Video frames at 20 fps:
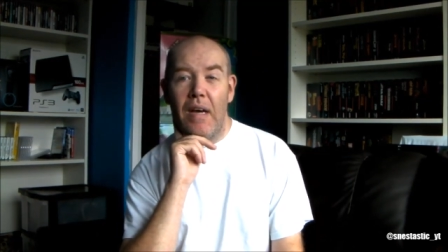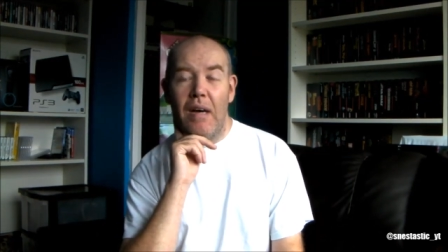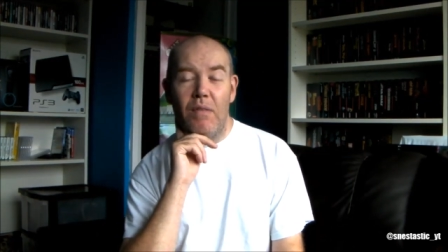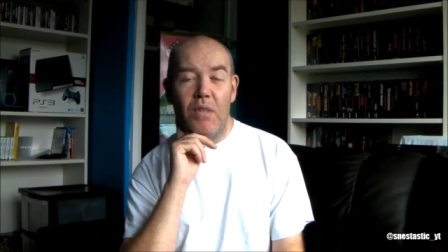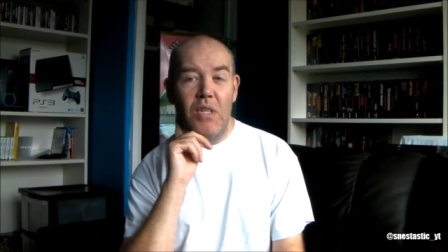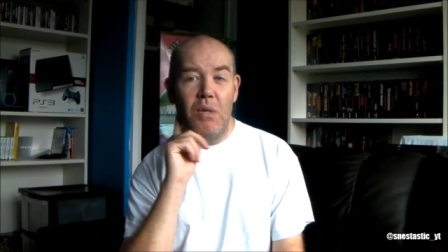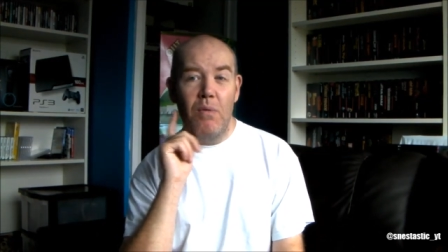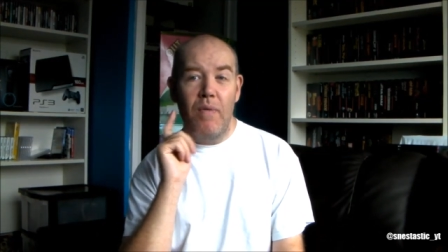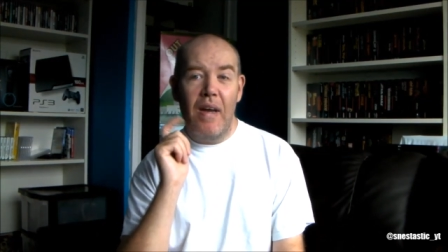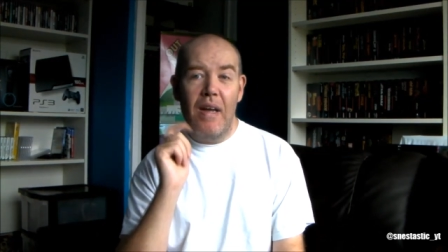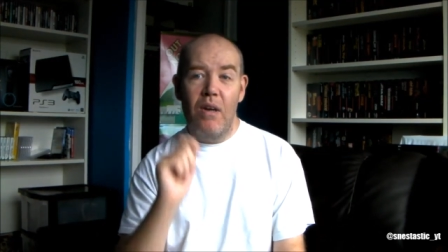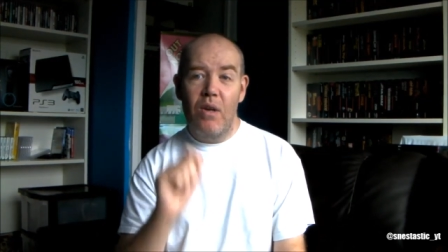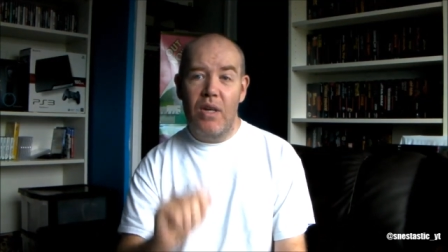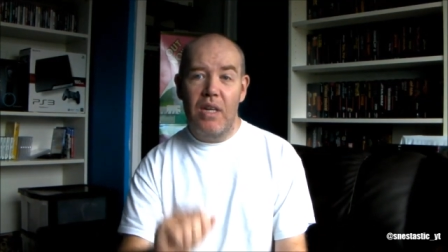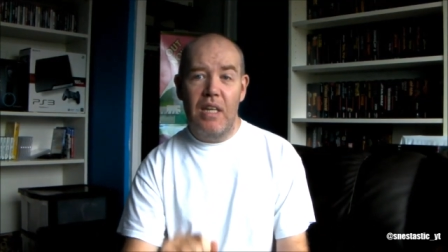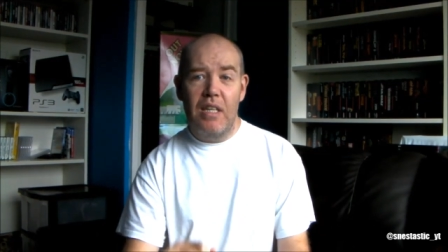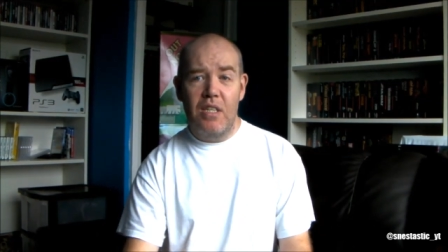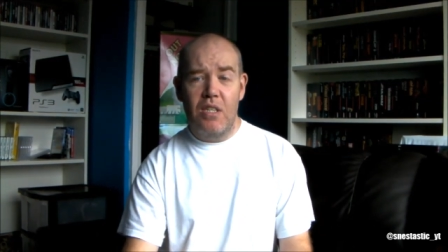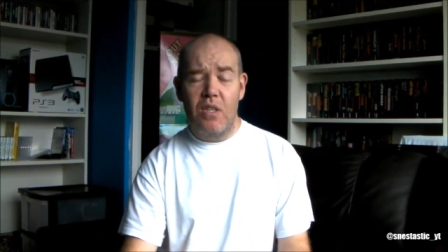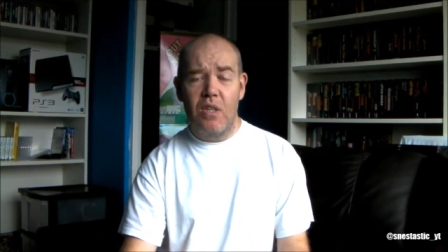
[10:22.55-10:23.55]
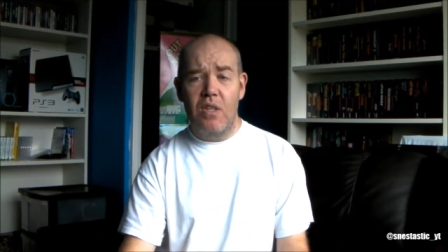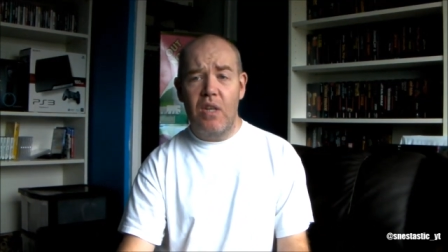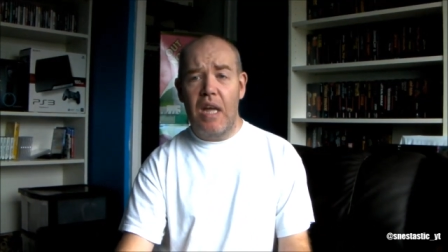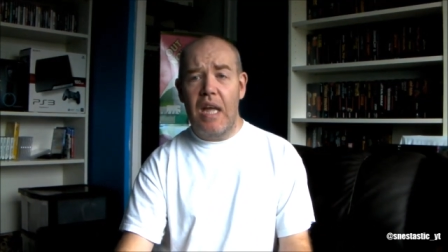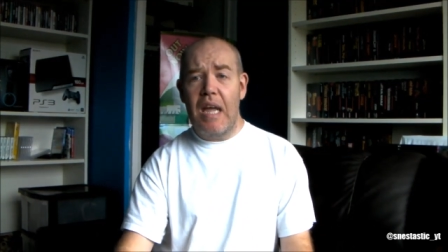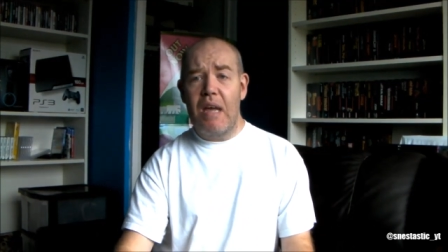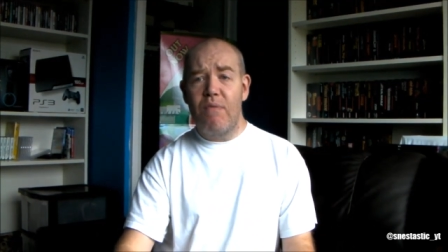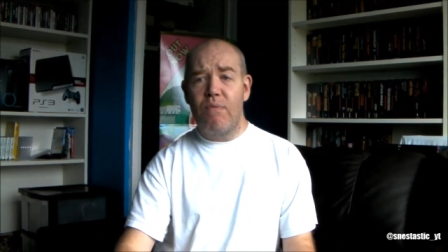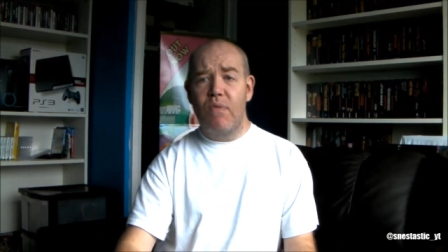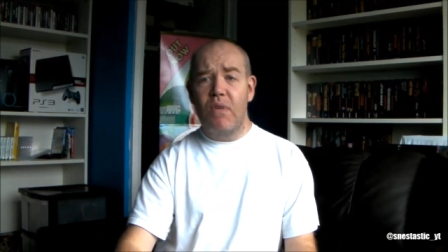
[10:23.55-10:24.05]
Obviously, without looking into
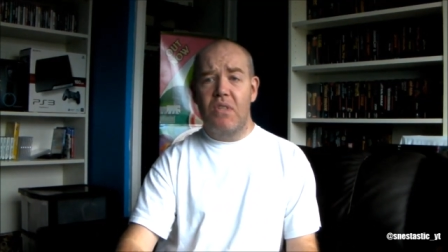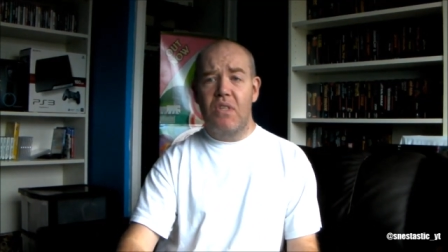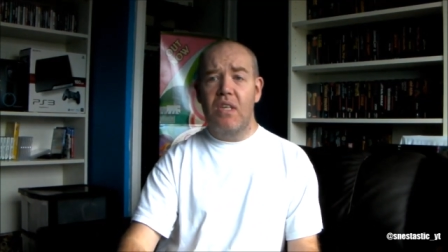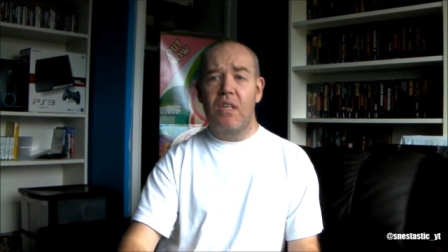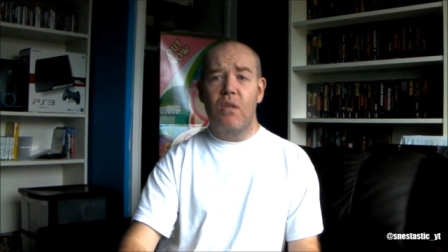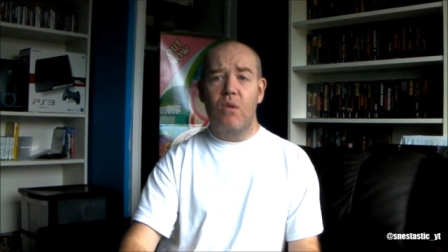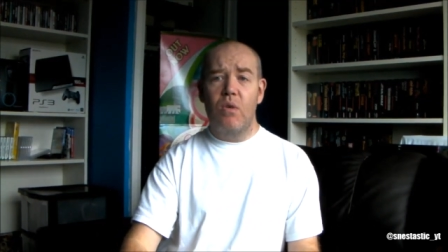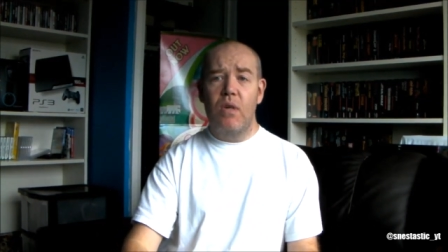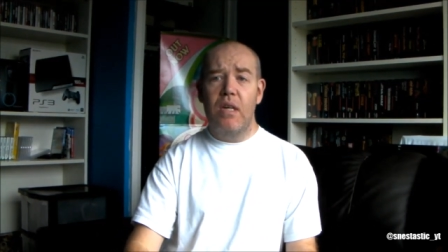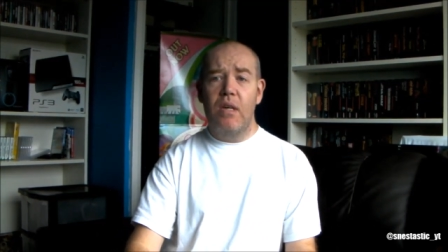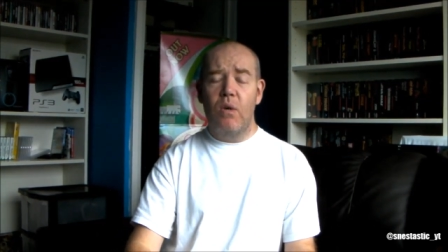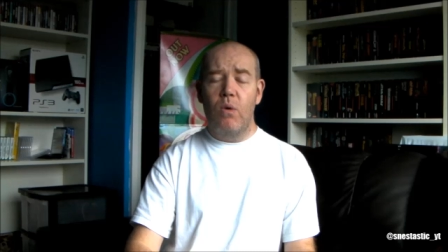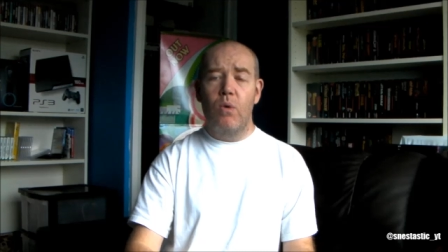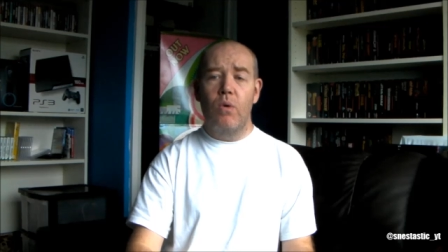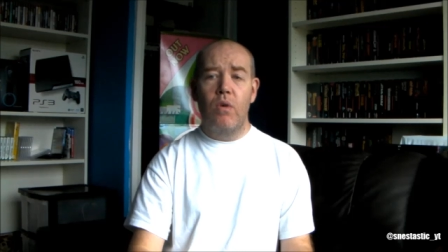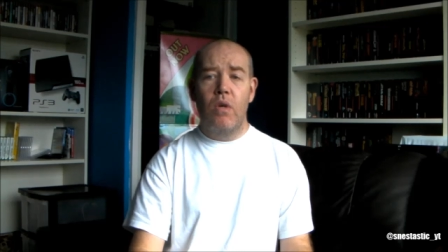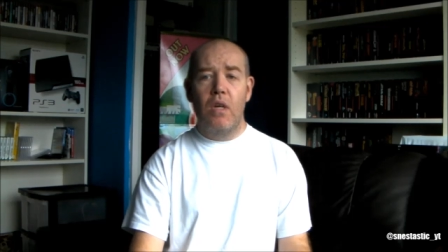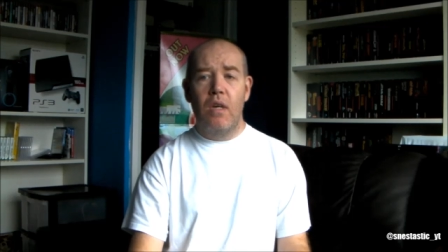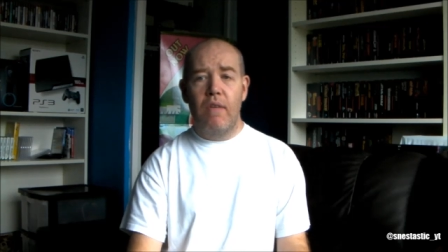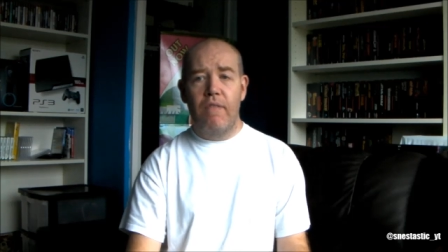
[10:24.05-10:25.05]
every single little